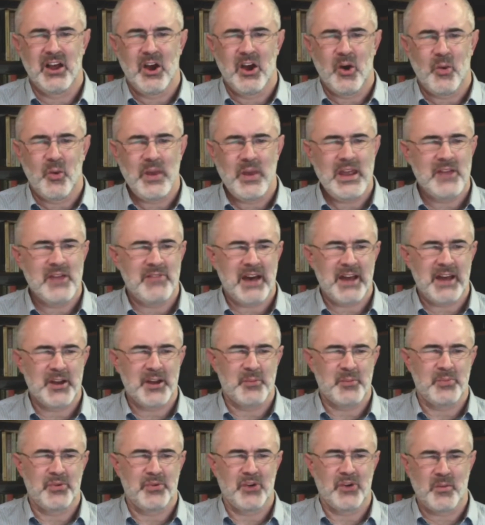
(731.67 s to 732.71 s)
we have had a
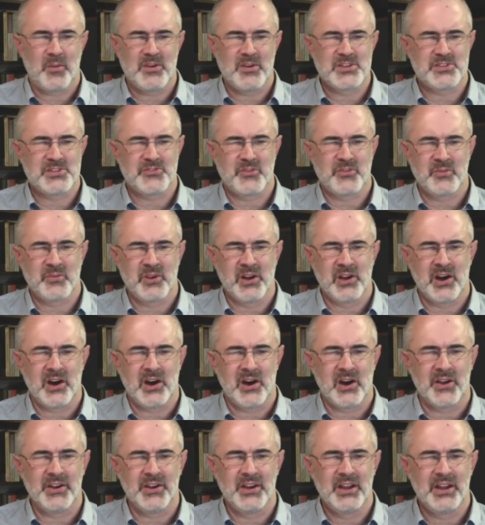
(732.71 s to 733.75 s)
promise from
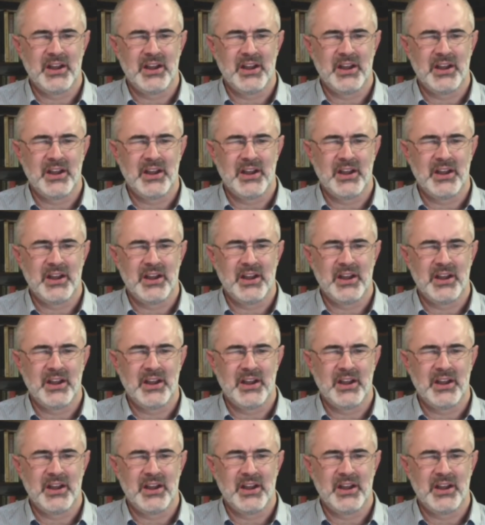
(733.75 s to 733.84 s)
God